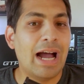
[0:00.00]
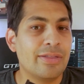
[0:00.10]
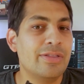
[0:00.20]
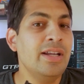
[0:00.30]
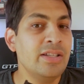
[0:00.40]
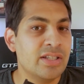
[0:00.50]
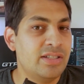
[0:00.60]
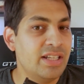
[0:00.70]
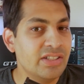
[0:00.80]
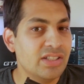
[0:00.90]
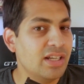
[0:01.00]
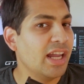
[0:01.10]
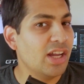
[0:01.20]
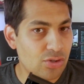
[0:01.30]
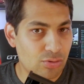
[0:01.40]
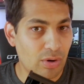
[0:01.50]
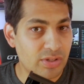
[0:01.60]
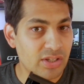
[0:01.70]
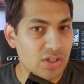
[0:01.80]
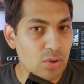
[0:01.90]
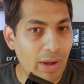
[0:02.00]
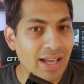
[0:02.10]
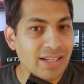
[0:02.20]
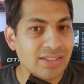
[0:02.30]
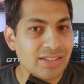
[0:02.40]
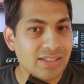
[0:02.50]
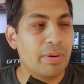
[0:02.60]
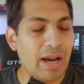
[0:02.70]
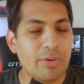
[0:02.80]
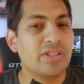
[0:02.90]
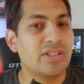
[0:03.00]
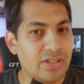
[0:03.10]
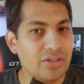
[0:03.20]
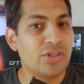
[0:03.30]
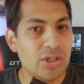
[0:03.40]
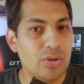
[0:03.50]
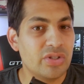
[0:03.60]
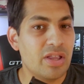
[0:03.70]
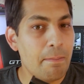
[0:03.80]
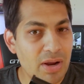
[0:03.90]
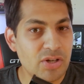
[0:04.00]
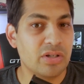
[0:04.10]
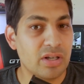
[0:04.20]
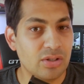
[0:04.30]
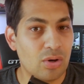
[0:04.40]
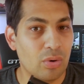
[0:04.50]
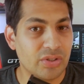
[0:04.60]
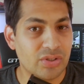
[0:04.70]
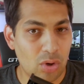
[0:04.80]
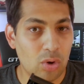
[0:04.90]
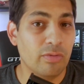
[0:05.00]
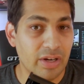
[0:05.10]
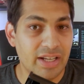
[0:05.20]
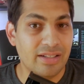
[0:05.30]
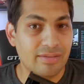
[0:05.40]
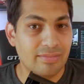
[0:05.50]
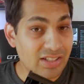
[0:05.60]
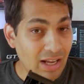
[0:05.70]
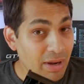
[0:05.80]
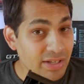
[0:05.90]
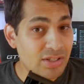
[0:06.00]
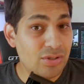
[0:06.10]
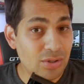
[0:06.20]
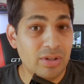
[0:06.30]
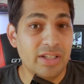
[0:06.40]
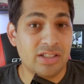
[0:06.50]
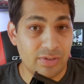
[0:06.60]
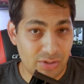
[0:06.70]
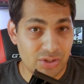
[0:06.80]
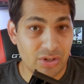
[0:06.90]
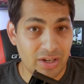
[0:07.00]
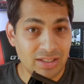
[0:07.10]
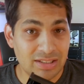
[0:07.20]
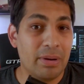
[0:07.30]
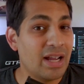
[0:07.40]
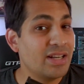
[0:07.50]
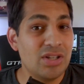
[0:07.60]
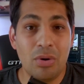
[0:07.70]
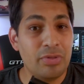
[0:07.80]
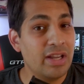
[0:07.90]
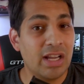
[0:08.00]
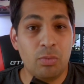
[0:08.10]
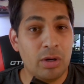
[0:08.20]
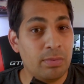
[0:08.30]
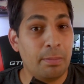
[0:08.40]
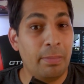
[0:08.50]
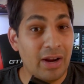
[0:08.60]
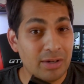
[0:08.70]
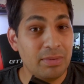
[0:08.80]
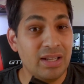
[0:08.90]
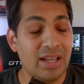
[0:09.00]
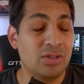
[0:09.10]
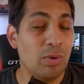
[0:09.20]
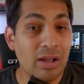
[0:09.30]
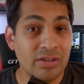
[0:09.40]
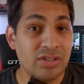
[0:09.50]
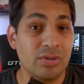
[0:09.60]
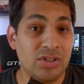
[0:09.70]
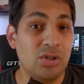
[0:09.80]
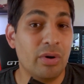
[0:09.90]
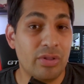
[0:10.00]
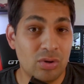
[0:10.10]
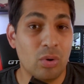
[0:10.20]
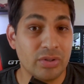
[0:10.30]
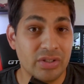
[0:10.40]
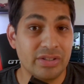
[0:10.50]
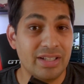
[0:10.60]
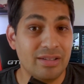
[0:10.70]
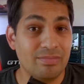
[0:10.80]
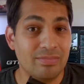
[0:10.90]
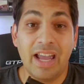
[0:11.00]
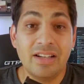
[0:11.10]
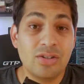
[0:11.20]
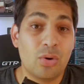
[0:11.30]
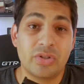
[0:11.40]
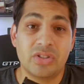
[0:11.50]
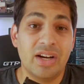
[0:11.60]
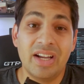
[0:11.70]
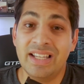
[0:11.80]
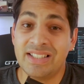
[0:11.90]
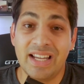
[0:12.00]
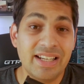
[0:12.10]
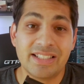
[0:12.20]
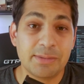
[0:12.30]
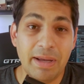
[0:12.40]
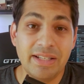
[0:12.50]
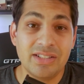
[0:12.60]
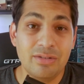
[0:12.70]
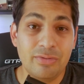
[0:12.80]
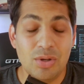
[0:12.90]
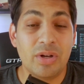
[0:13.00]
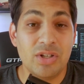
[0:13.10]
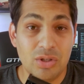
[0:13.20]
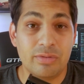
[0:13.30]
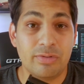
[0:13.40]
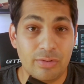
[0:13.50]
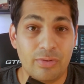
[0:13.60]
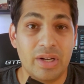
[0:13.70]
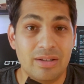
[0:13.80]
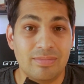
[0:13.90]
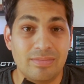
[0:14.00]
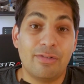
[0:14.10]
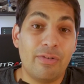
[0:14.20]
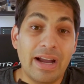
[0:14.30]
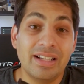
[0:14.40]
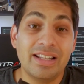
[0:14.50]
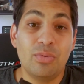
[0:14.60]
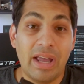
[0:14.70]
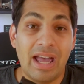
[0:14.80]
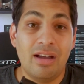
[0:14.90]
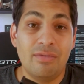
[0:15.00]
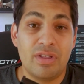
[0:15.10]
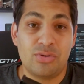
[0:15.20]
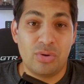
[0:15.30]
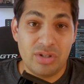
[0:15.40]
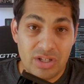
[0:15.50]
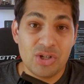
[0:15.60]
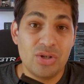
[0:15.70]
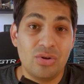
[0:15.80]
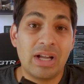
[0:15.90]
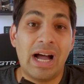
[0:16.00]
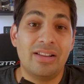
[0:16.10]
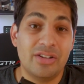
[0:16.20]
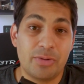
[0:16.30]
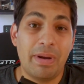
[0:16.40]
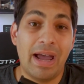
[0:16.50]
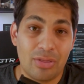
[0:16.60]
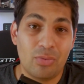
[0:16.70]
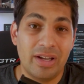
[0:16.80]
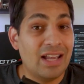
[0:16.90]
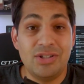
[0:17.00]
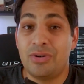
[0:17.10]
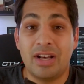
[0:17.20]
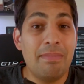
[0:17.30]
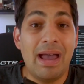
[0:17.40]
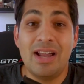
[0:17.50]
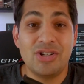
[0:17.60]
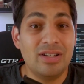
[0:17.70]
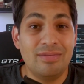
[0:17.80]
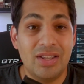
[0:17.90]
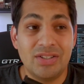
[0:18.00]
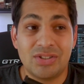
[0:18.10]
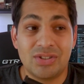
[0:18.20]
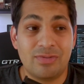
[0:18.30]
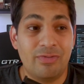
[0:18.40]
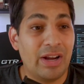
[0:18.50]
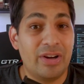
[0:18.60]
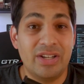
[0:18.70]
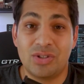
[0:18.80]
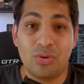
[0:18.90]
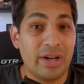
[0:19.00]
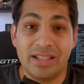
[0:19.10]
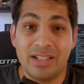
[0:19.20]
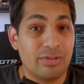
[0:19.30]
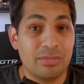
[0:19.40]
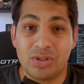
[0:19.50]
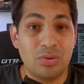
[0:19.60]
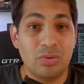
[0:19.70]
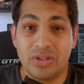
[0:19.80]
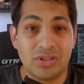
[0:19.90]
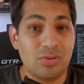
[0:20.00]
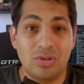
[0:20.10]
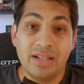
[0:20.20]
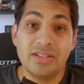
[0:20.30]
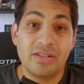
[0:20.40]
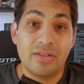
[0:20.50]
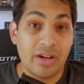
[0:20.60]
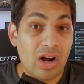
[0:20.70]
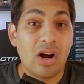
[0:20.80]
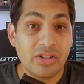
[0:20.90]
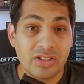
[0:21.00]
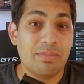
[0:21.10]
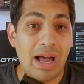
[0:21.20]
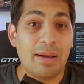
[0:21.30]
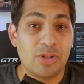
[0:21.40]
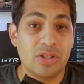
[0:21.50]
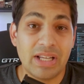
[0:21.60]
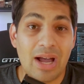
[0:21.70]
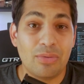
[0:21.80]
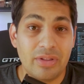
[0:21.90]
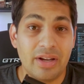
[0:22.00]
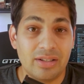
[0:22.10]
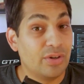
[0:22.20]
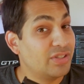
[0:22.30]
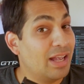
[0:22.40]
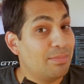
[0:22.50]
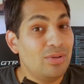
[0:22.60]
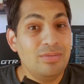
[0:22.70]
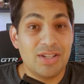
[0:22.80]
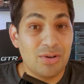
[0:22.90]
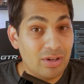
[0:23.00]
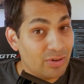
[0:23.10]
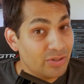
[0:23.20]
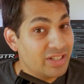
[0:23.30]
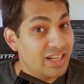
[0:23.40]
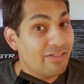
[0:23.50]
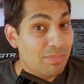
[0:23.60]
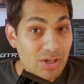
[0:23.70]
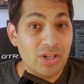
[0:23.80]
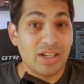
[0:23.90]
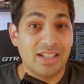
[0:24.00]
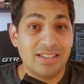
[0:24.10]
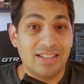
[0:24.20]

I think it's a decent intro to UX, but I would still choose the Michigan course over it. It's on my to-do list for sure, but I don't think it would have prepared me as well as those two other courses did. And Coursera is inexpensive, you can do it for free. And finally, we have the traditional college pathway. As you can imagine, this varies greatly from school to school, but there are some options out there. For example, the University of Michigan